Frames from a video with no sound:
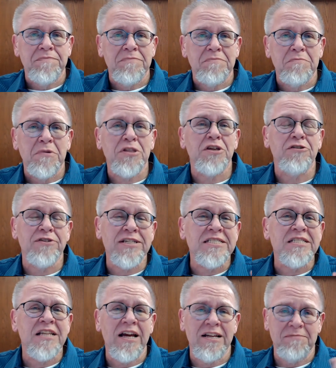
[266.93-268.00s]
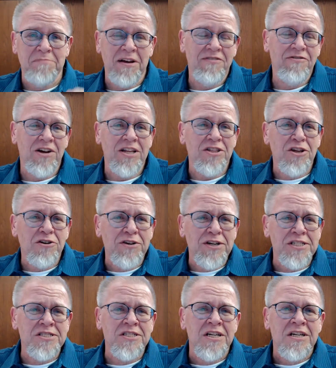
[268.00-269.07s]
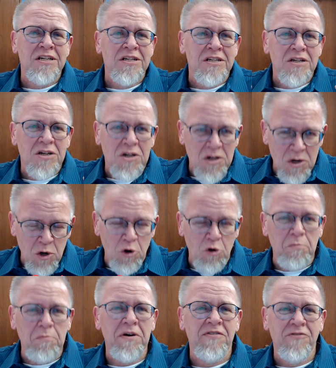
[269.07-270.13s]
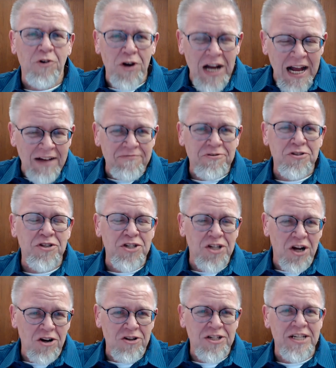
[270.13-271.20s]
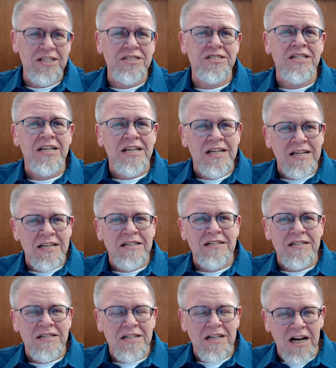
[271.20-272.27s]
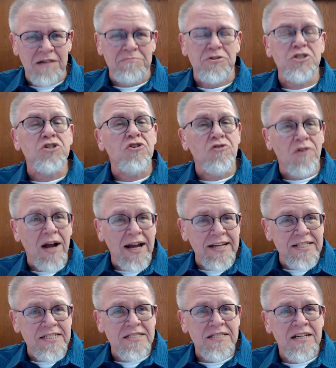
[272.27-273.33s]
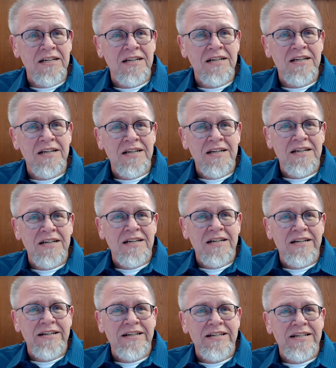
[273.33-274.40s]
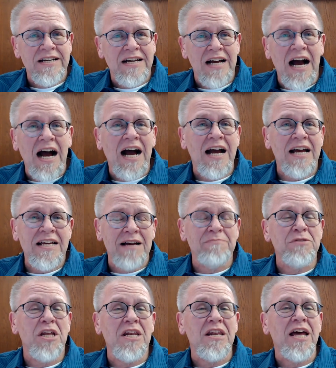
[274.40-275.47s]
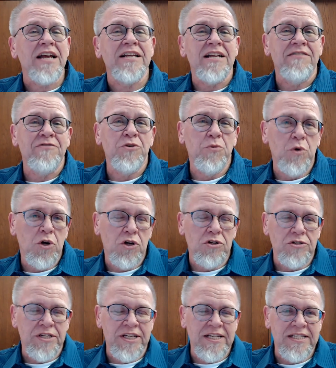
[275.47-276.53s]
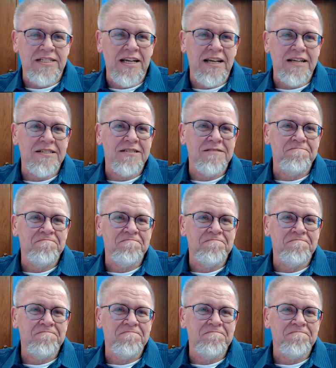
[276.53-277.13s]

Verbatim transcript: But there is light, my friend. There is hope, for after the darkness comes Christ. I am the light of the world, he says.